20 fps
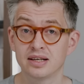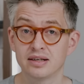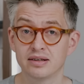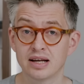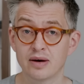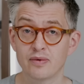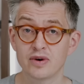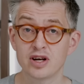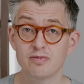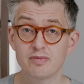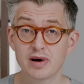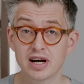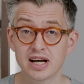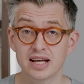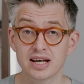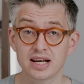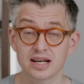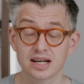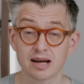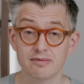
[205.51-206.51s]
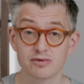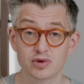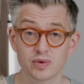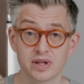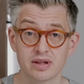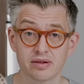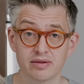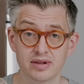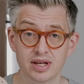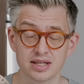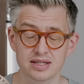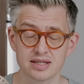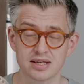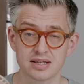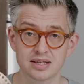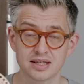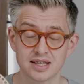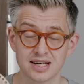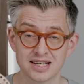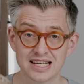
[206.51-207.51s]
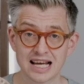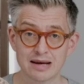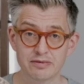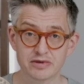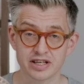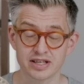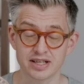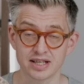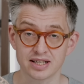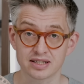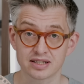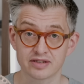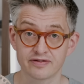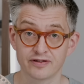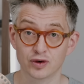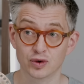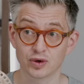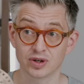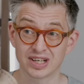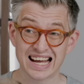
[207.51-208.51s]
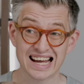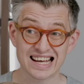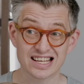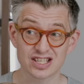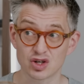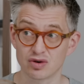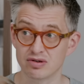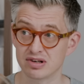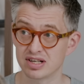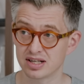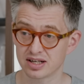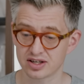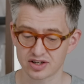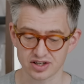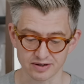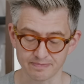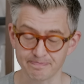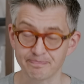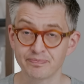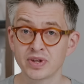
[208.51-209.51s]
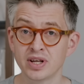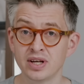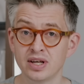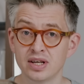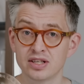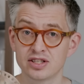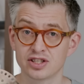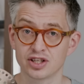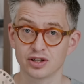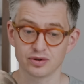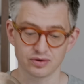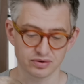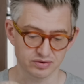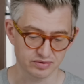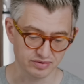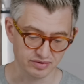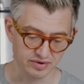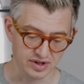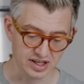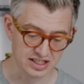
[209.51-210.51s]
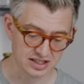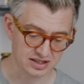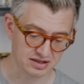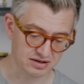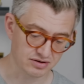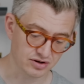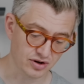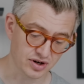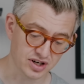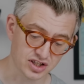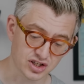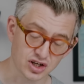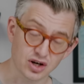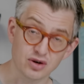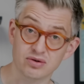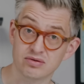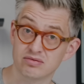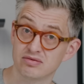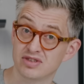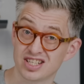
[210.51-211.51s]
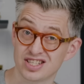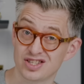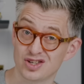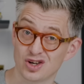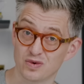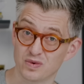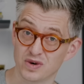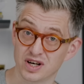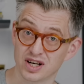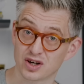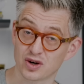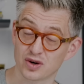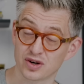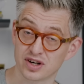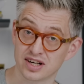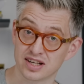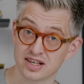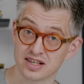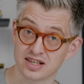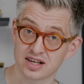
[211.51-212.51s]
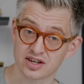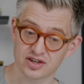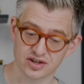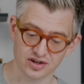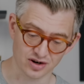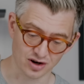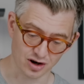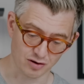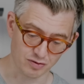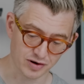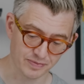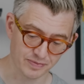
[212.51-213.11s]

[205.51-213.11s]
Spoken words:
Now when you buy it, it comes with this. It's an adapter disc for gas or induction. So this on its own does not work on an induction hob.